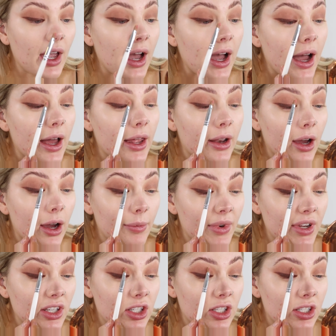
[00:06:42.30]
and I'm
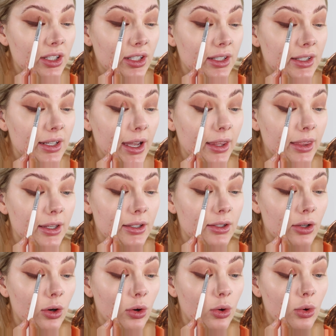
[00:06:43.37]
literally just going to take
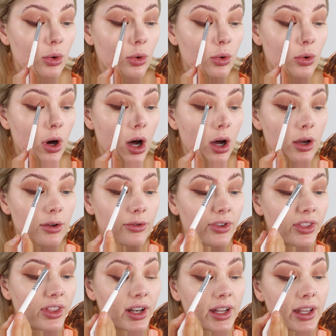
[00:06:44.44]
this all
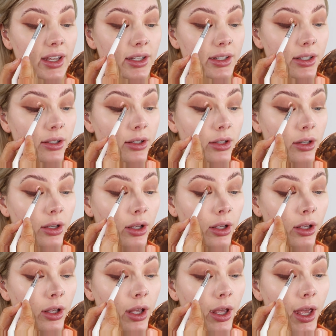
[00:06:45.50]
over the lid.
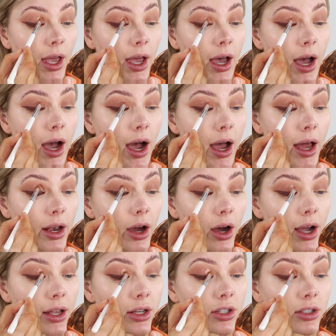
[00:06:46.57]
And
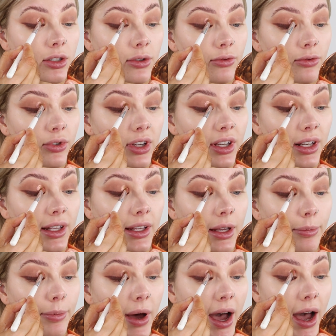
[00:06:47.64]
I just
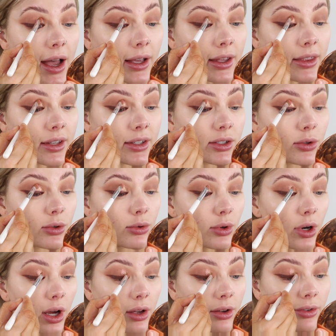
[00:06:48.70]
really pack this
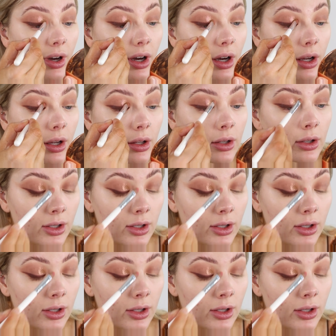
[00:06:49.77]
all over.